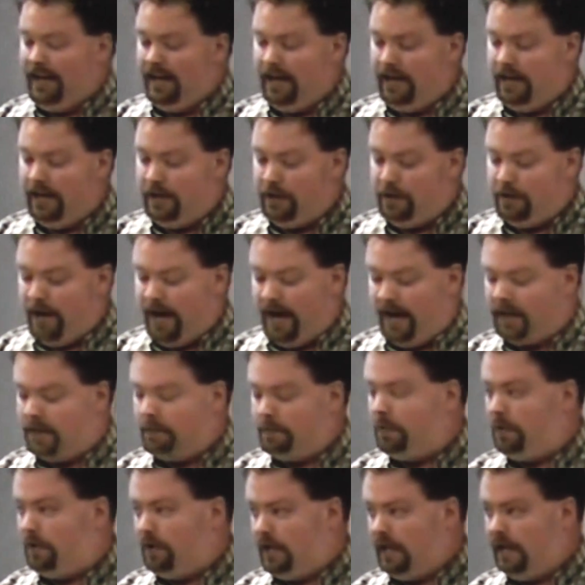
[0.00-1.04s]
and you act
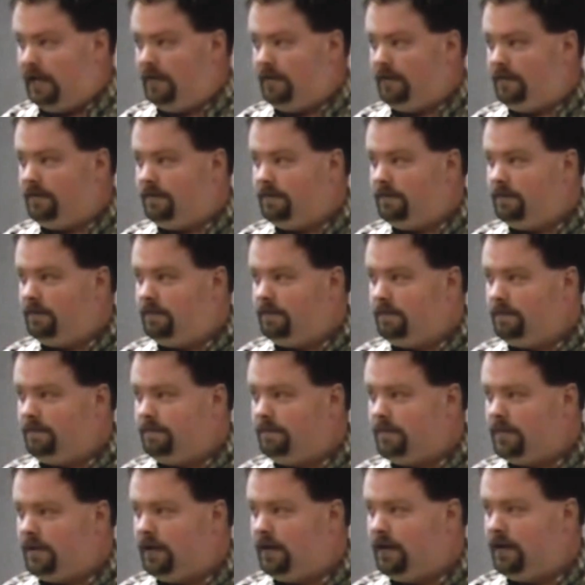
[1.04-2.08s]
upon it
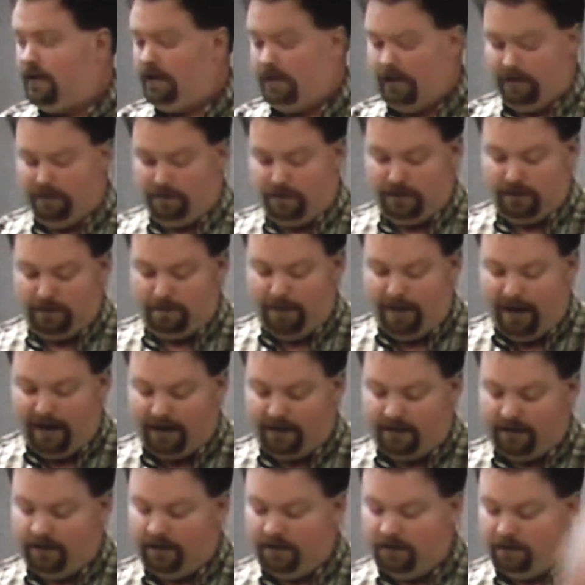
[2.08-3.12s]
and
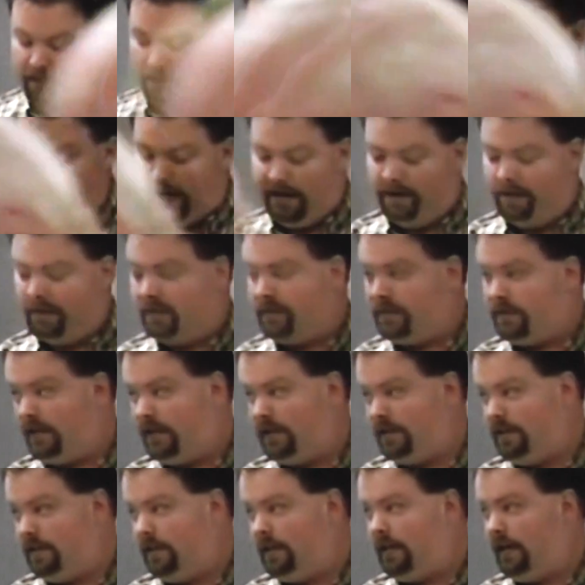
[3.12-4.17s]
respect the right of the
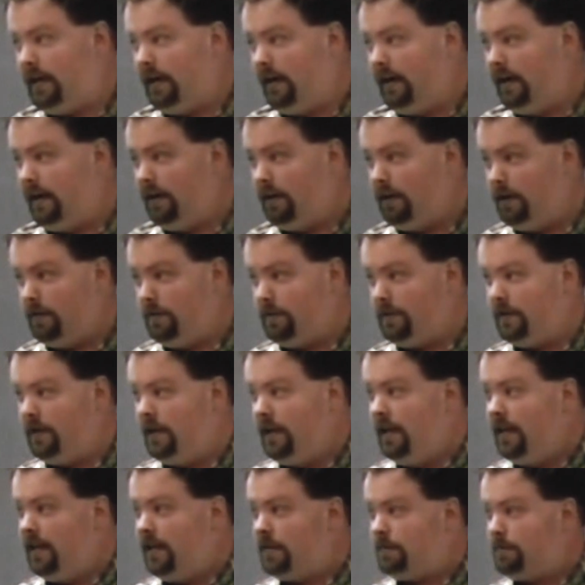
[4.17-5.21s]
citizen to carry arms
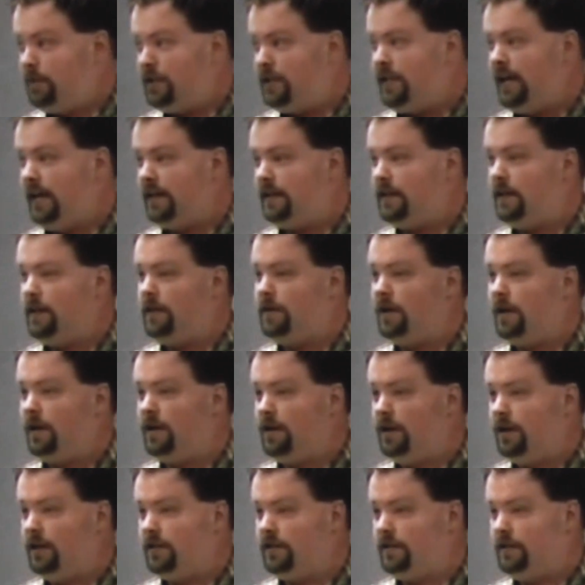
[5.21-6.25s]
as protected under our
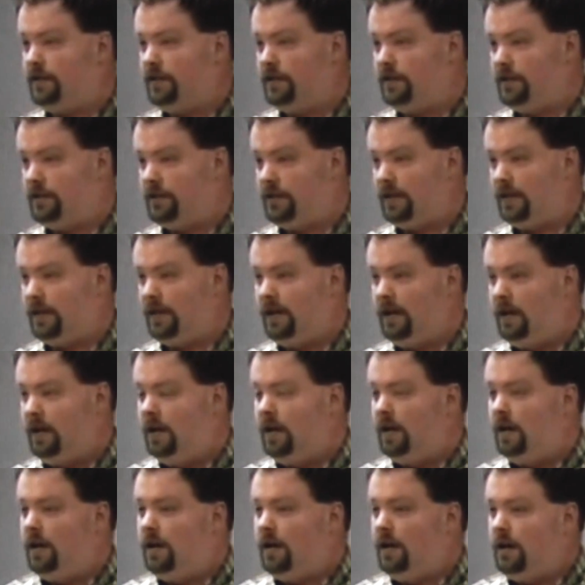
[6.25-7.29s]
Constitution,
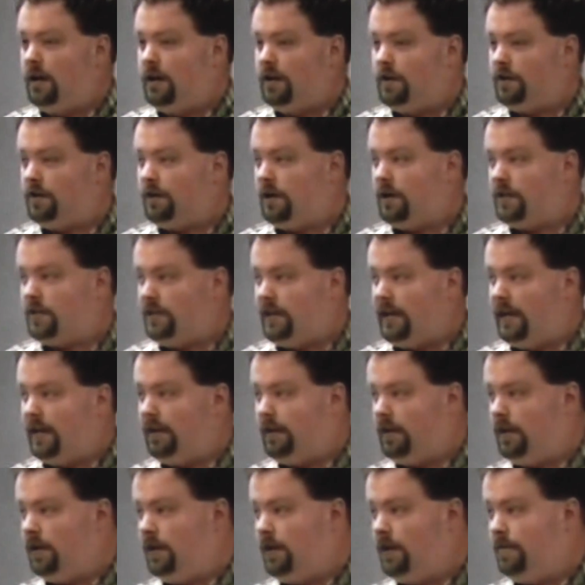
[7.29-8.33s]
under our
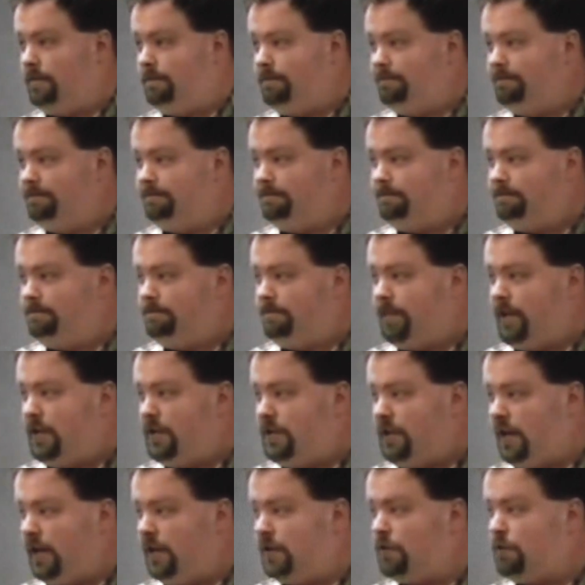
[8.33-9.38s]
state law,
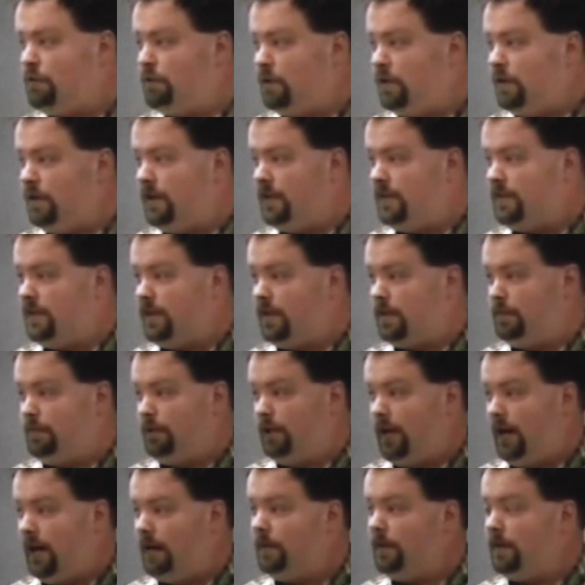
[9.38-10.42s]
and change your ordinance to
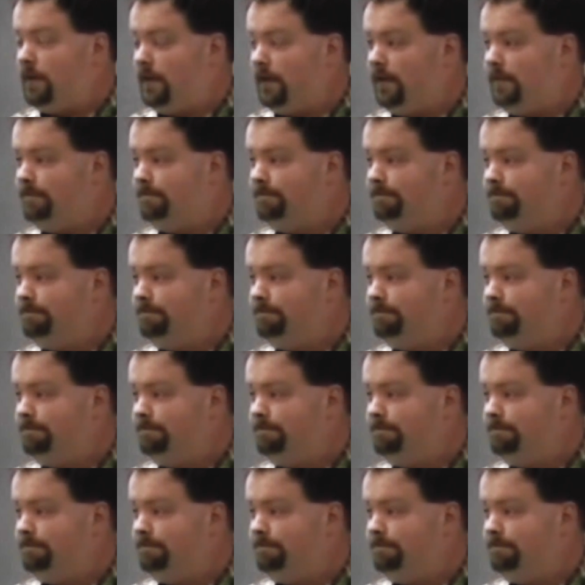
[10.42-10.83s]
comply with it.